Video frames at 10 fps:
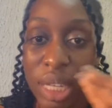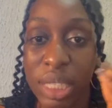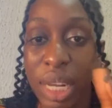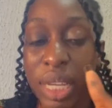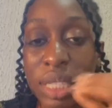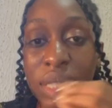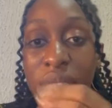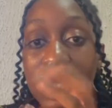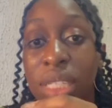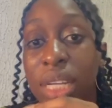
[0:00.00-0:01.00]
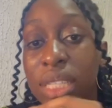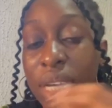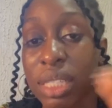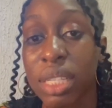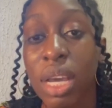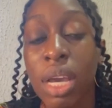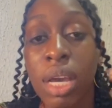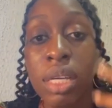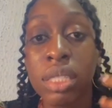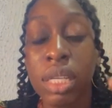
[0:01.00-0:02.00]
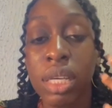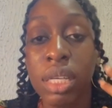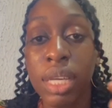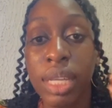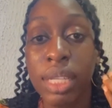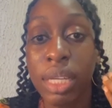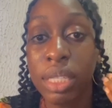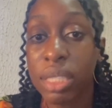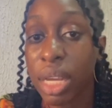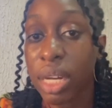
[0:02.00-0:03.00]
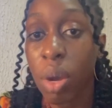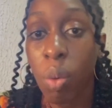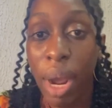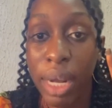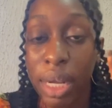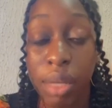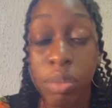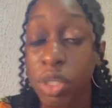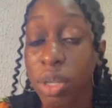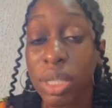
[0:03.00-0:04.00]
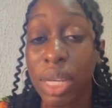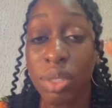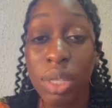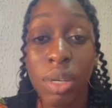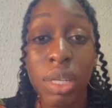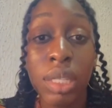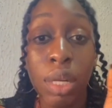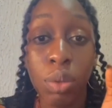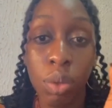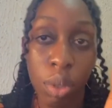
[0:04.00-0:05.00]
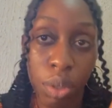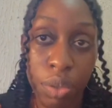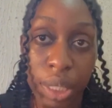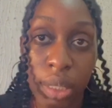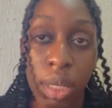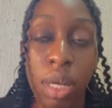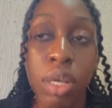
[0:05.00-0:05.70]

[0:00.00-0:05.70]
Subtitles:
like the discharge that they get that is either that's either yellow or green.